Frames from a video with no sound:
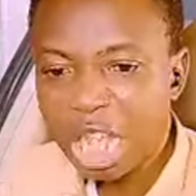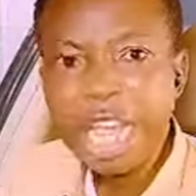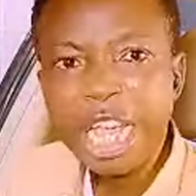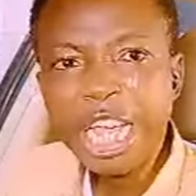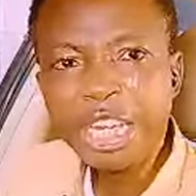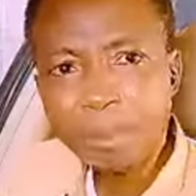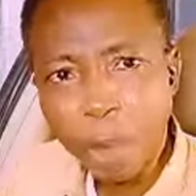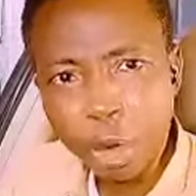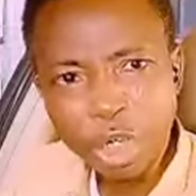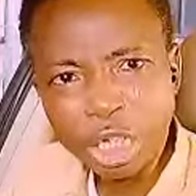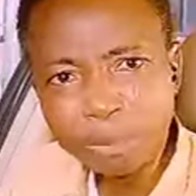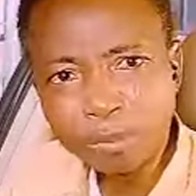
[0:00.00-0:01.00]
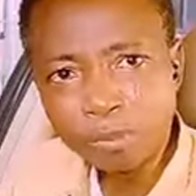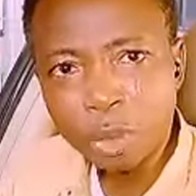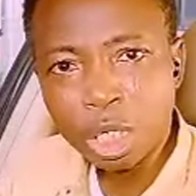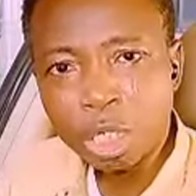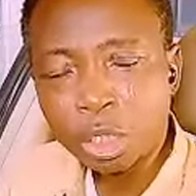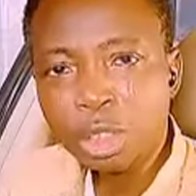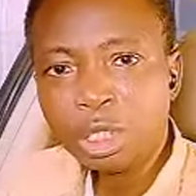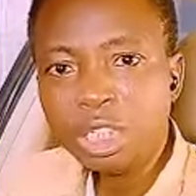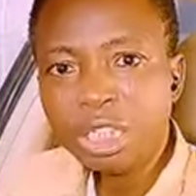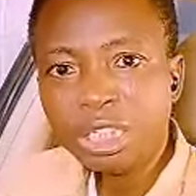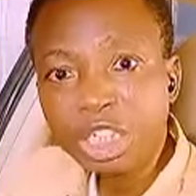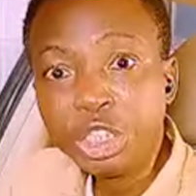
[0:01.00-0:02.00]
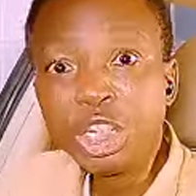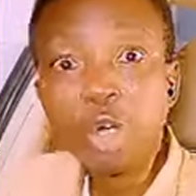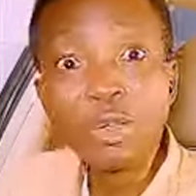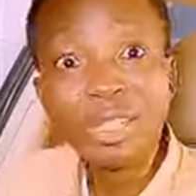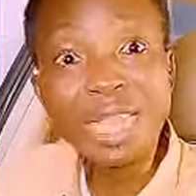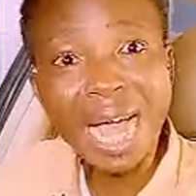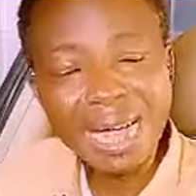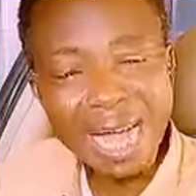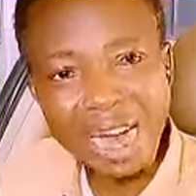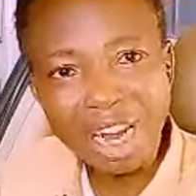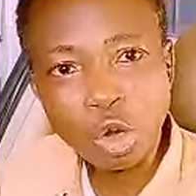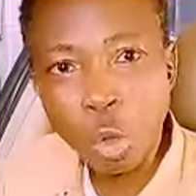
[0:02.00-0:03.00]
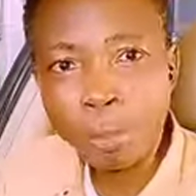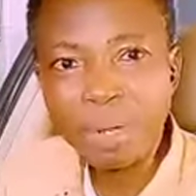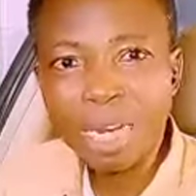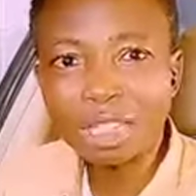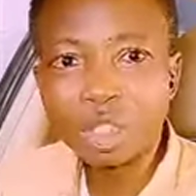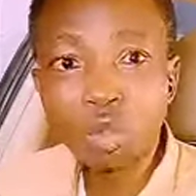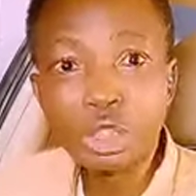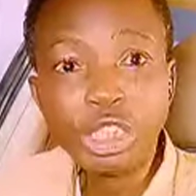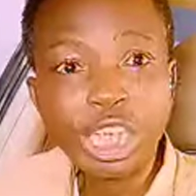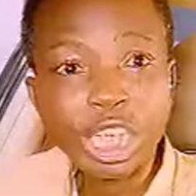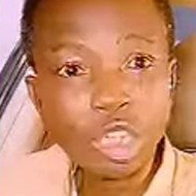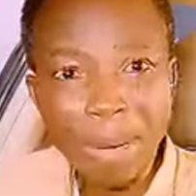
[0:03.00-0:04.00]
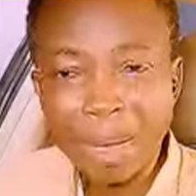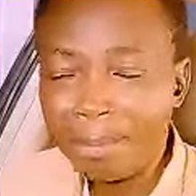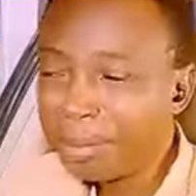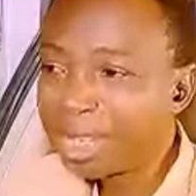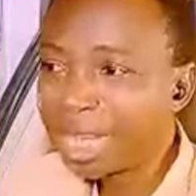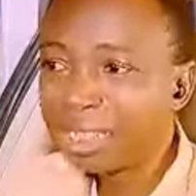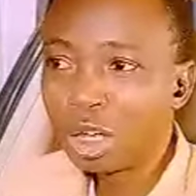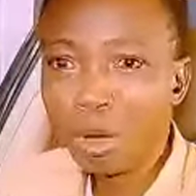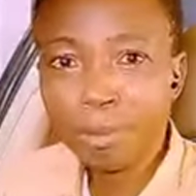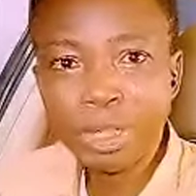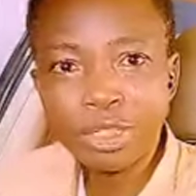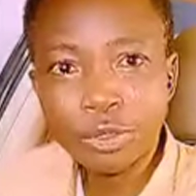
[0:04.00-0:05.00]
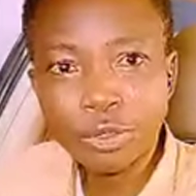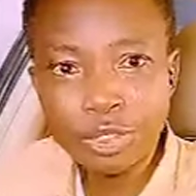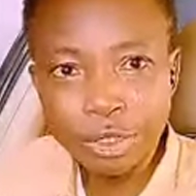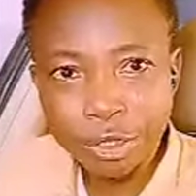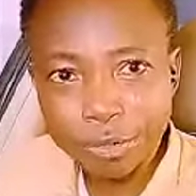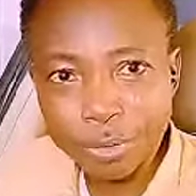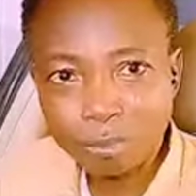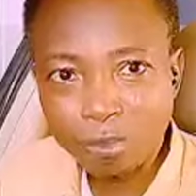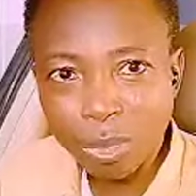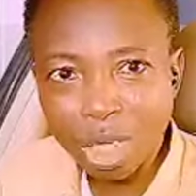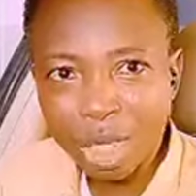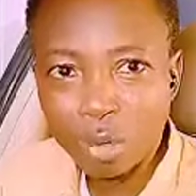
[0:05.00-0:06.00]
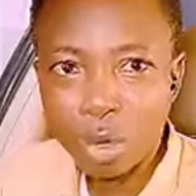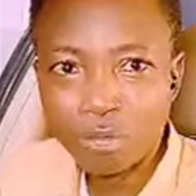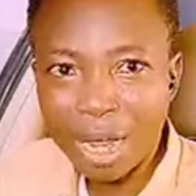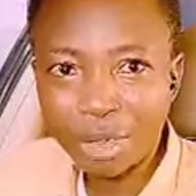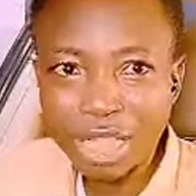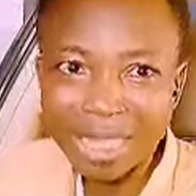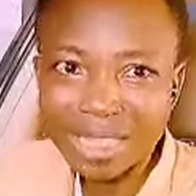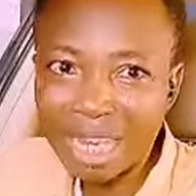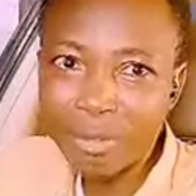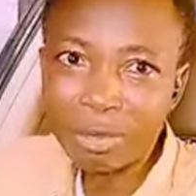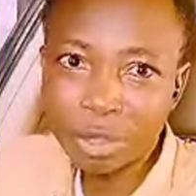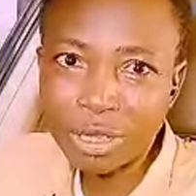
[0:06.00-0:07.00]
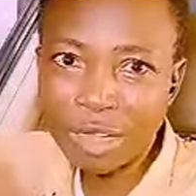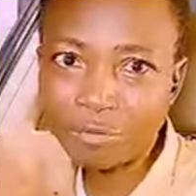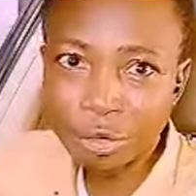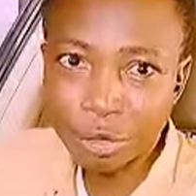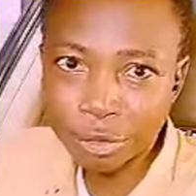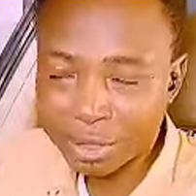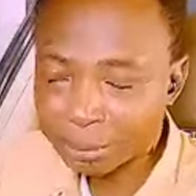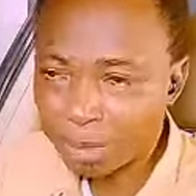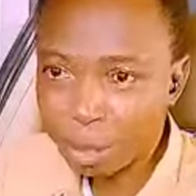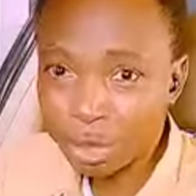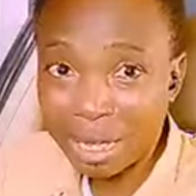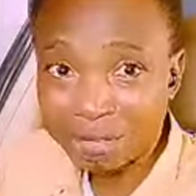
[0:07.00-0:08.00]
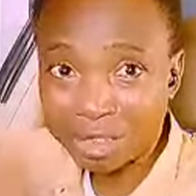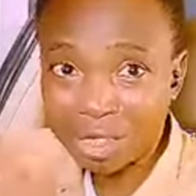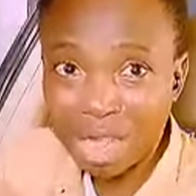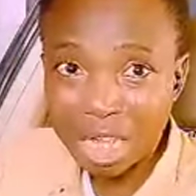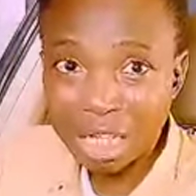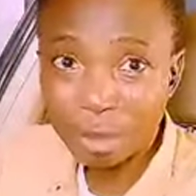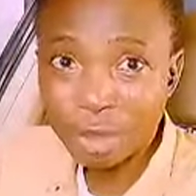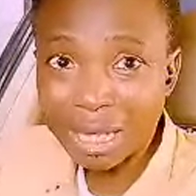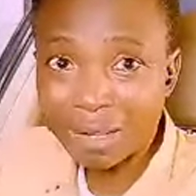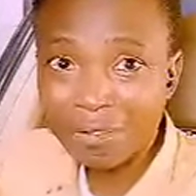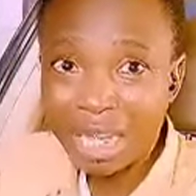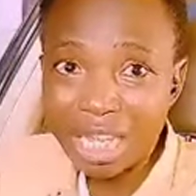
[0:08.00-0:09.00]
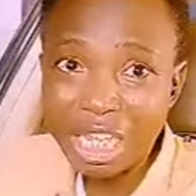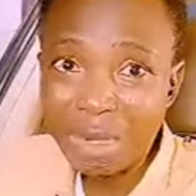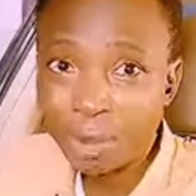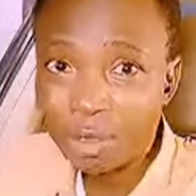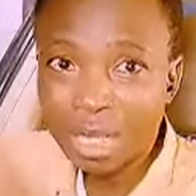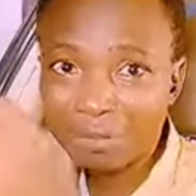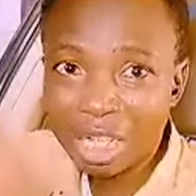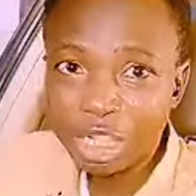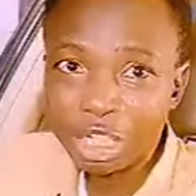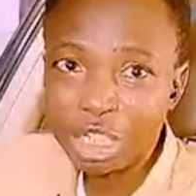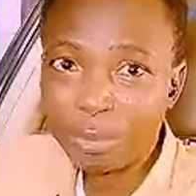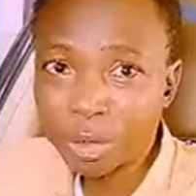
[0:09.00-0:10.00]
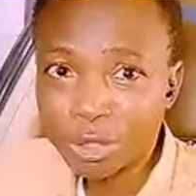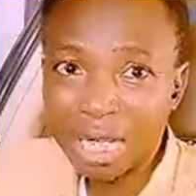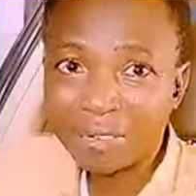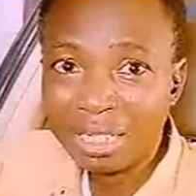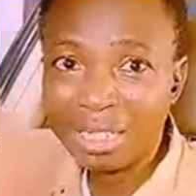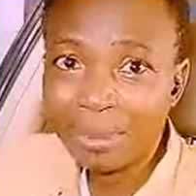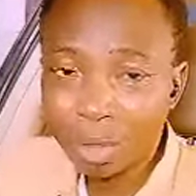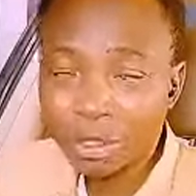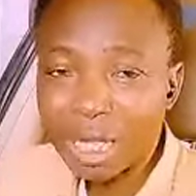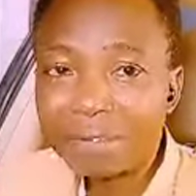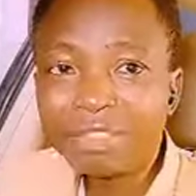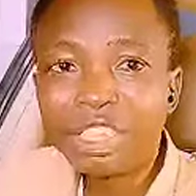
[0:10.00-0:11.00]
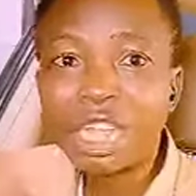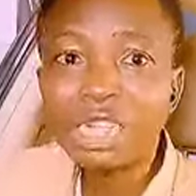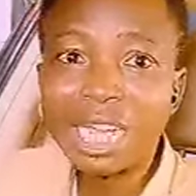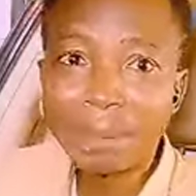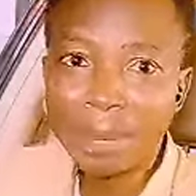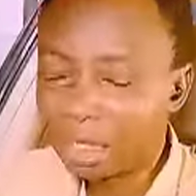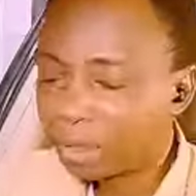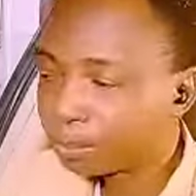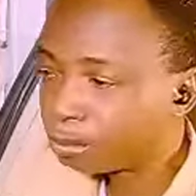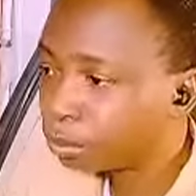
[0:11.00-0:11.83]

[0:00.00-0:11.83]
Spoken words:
In the morning, the children will still hang around hoping that you will change your mind. Maybe daddy or mommy is not serious. He will overlook. He has slept. He must have forgotten. He must have, she must have, he must have, she must have, they must have changed their mind.